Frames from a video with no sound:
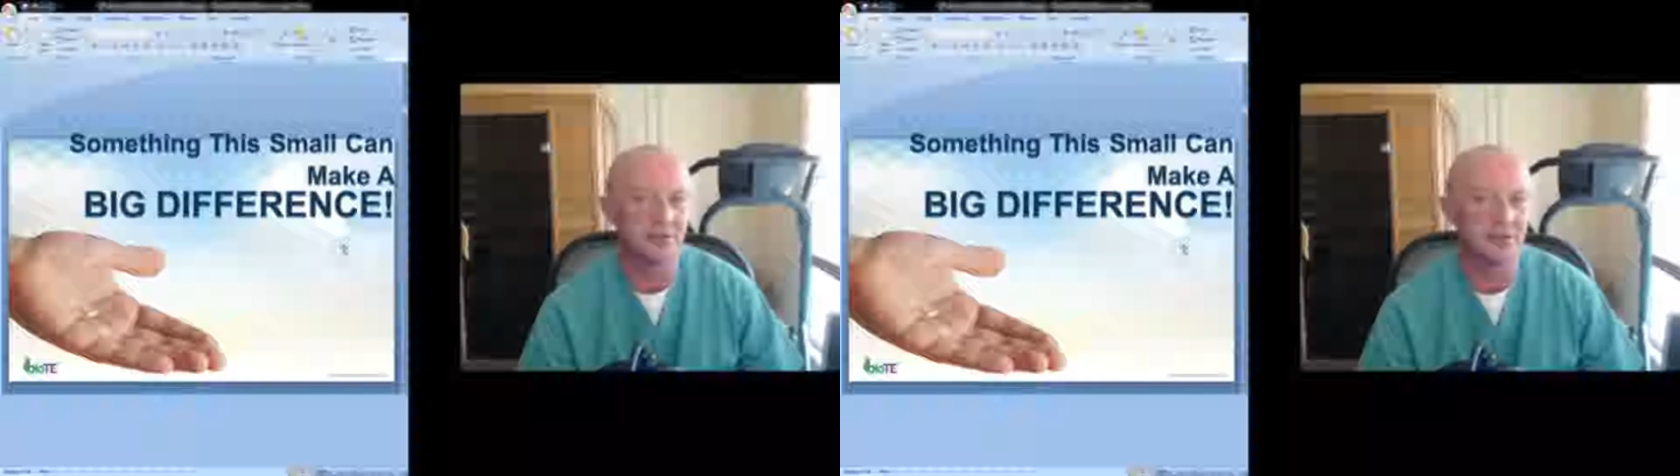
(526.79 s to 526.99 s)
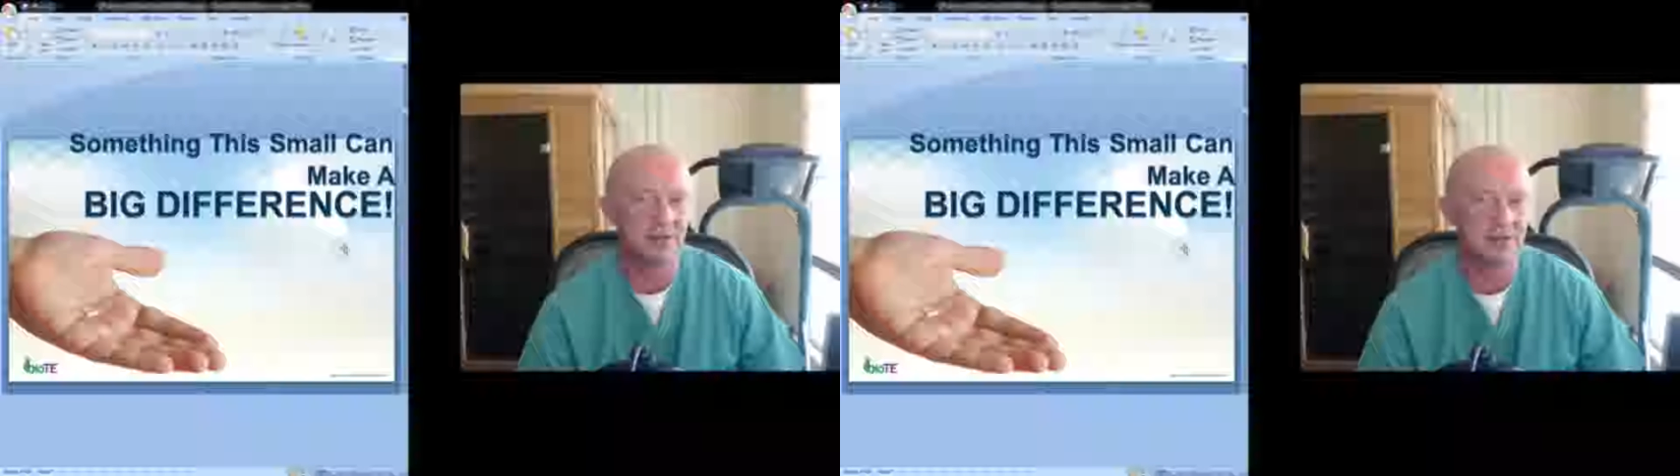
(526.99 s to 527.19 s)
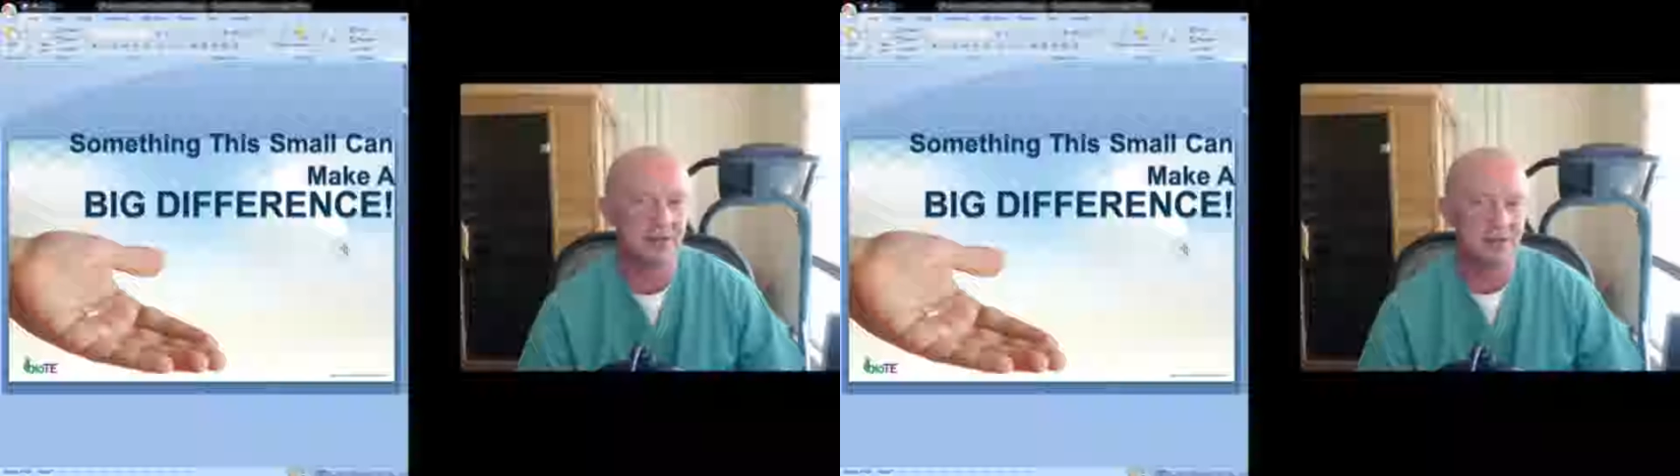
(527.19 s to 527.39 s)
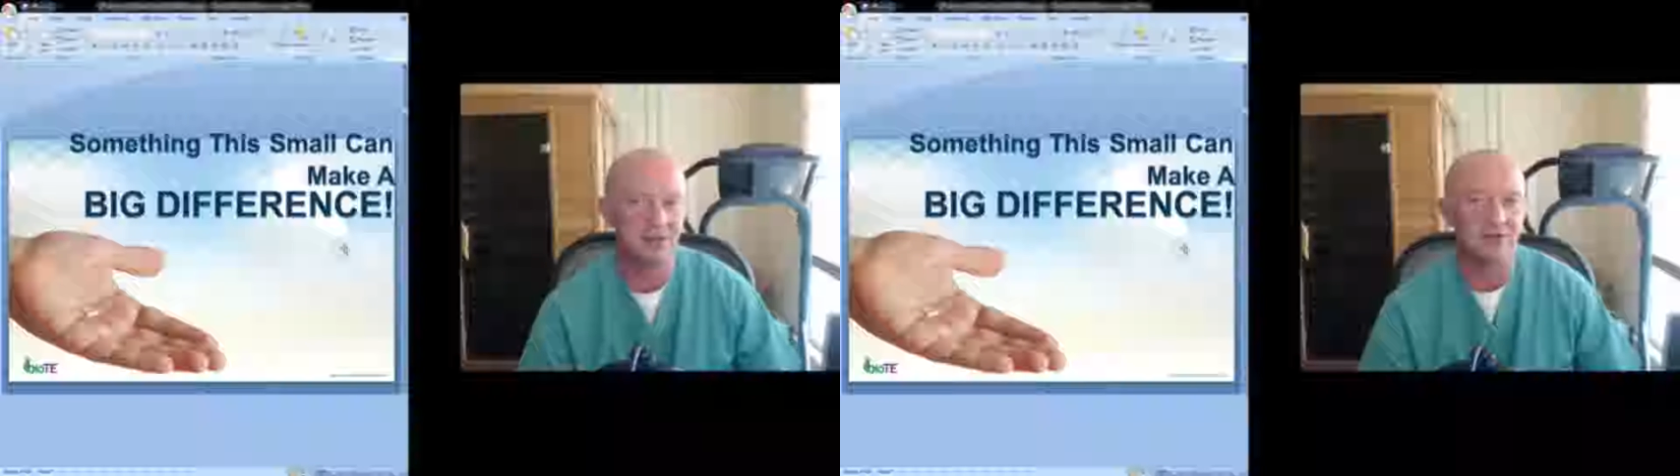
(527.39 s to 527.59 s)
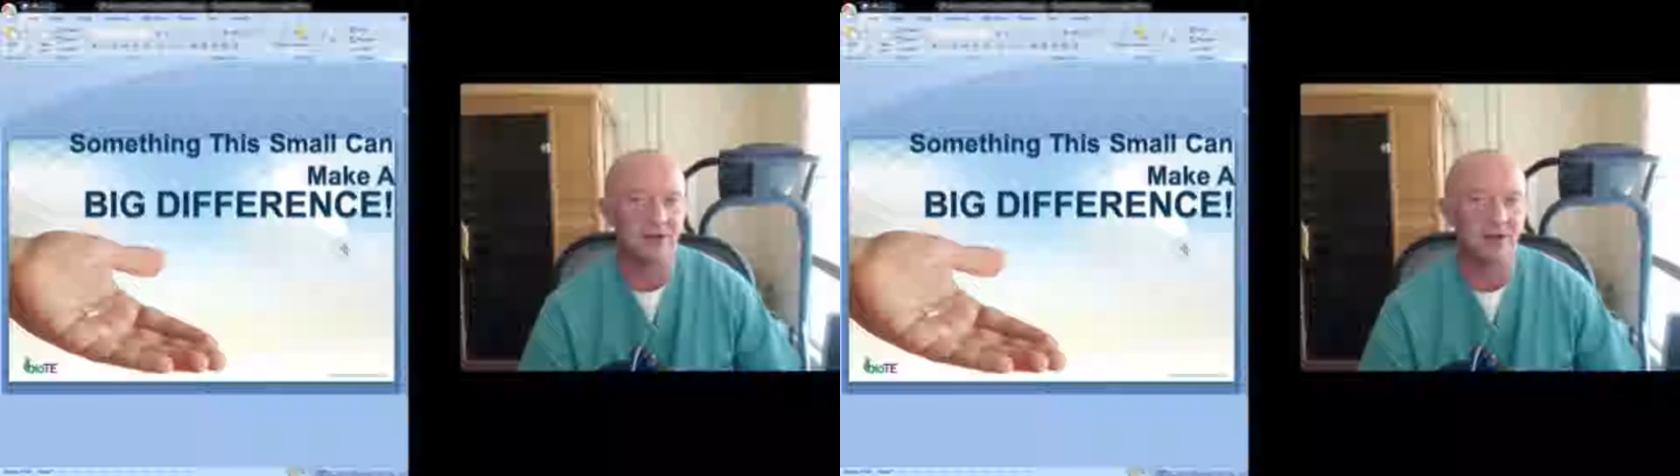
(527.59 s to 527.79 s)
but uh, as
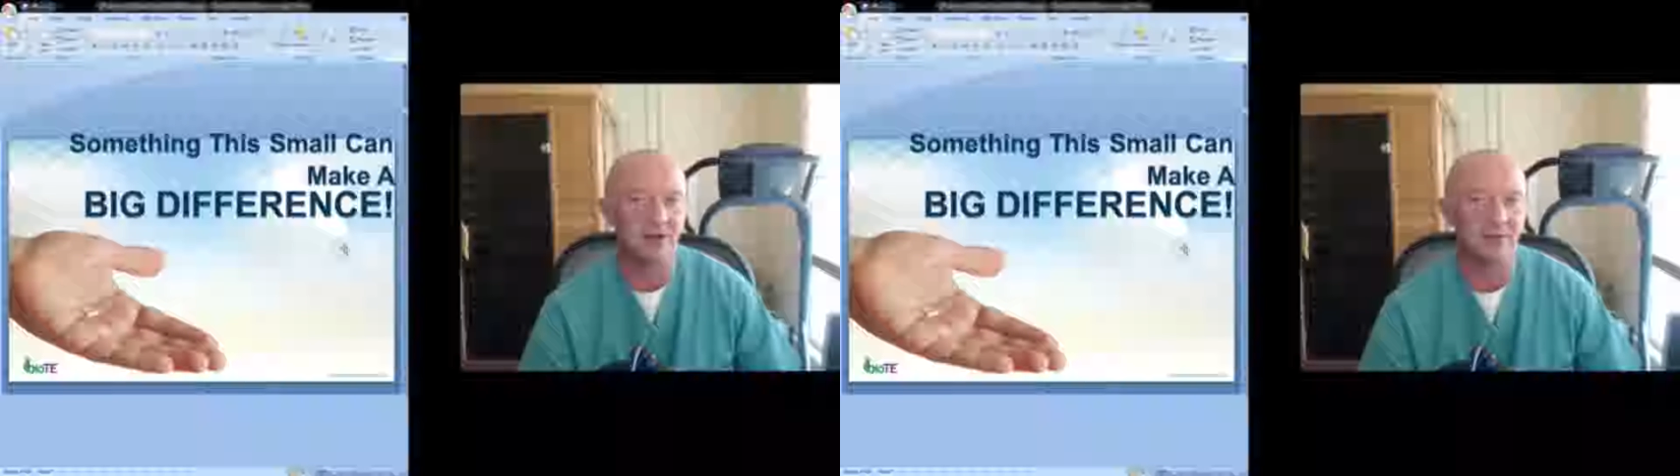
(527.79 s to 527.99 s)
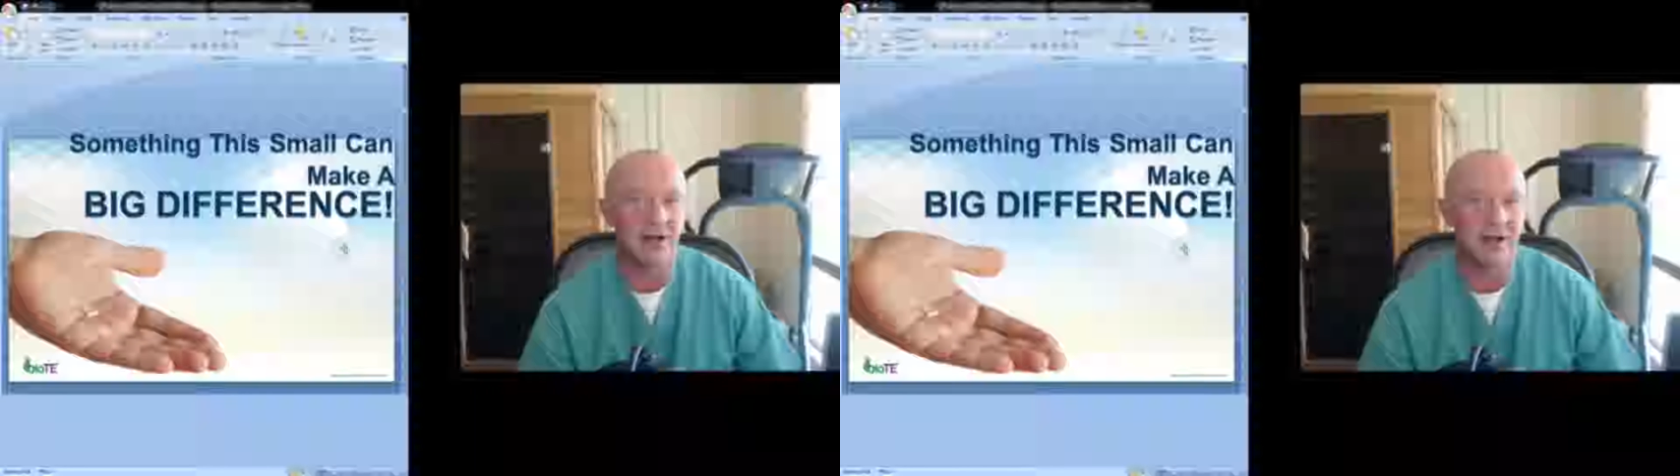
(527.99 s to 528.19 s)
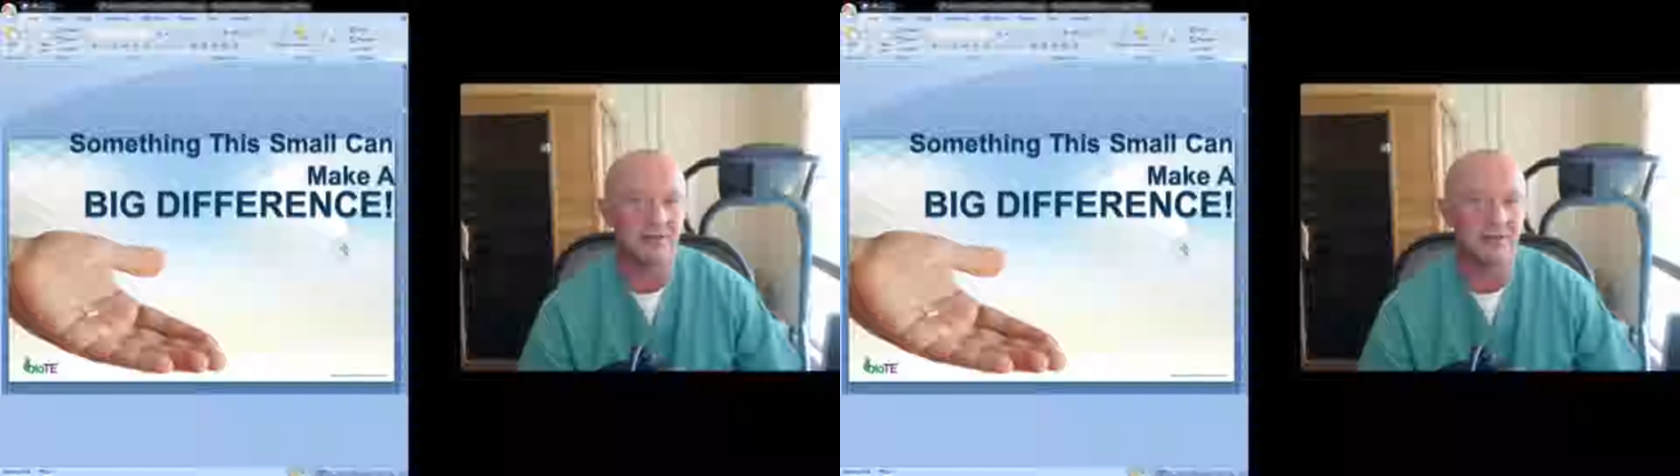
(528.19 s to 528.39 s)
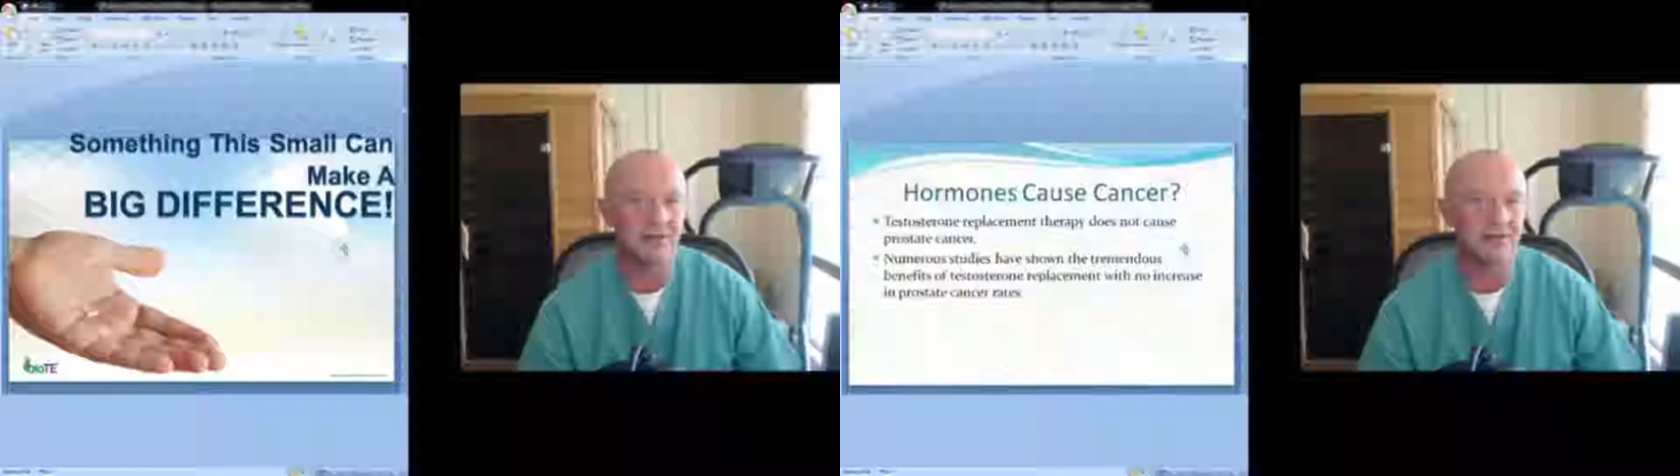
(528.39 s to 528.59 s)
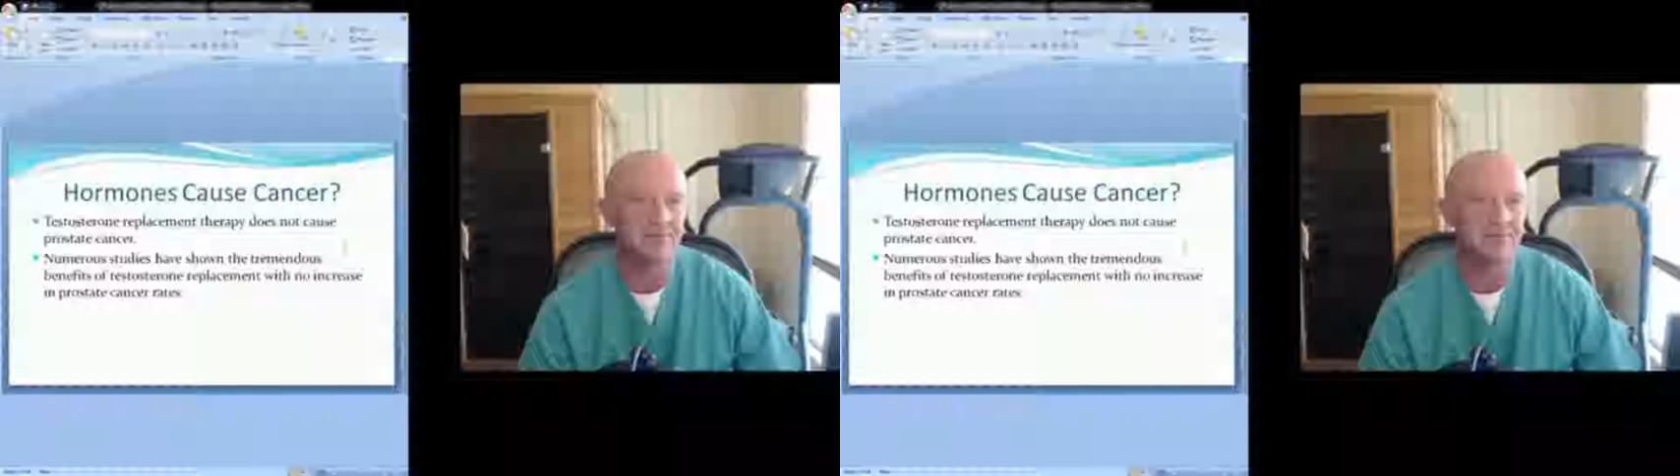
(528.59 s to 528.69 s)
you can tell, I'm an advocate.